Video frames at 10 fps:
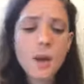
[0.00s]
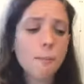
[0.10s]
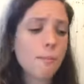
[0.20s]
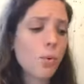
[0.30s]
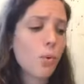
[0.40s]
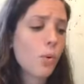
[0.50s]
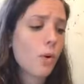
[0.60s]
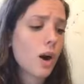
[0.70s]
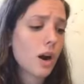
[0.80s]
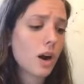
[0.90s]

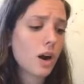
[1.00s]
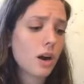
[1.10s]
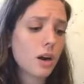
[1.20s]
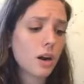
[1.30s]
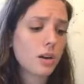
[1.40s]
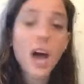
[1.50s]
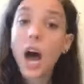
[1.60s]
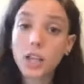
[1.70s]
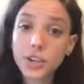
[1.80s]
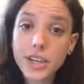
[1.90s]
more
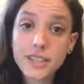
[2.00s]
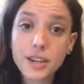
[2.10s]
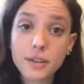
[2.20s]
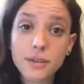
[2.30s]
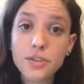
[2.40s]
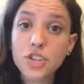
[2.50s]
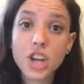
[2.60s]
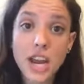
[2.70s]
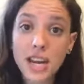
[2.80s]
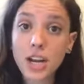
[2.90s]
tolerant of
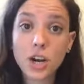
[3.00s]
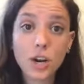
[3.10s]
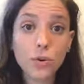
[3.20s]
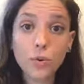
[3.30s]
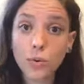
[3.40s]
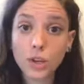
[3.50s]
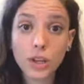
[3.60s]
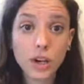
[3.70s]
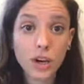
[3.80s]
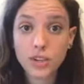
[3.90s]
shadier,
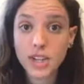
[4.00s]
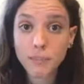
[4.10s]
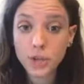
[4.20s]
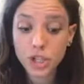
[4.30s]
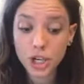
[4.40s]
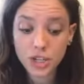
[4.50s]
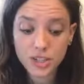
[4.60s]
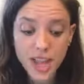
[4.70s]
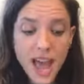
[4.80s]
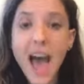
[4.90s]
cooler temperatures,
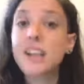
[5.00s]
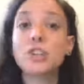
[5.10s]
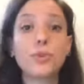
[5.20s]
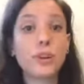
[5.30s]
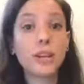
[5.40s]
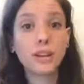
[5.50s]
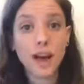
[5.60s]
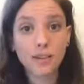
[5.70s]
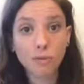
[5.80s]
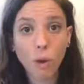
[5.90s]
and don't need a lot
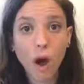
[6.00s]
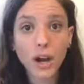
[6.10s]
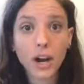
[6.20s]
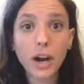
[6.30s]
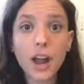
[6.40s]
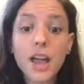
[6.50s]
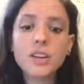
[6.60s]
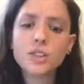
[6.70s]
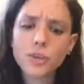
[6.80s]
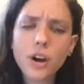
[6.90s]
of water.
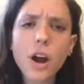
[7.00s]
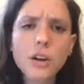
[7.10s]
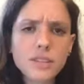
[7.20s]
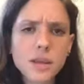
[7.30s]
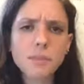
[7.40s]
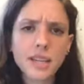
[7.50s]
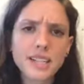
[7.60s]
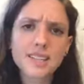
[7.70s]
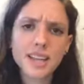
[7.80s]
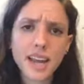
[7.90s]
So there are some
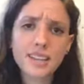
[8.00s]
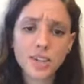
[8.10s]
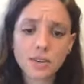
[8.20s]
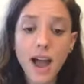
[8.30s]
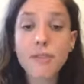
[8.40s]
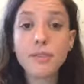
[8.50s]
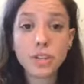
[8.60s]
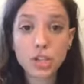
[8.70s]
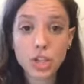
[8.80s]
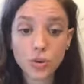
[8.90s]
plants that can survive
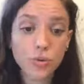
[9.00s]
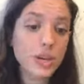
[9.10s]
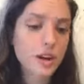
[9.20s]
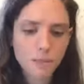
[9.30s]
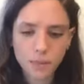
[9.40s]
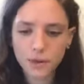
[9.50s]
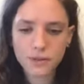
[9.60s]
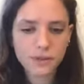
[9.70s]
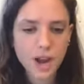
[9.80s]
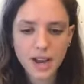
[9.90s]
and do, and a couple of
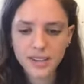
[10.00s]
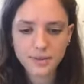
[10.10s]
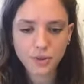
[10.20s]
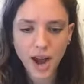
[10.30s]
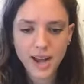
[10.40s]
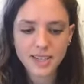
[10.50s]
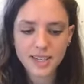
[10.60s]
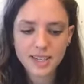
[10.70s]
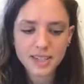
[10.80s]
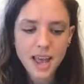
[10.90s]
kinds of
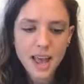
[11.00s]
grasses.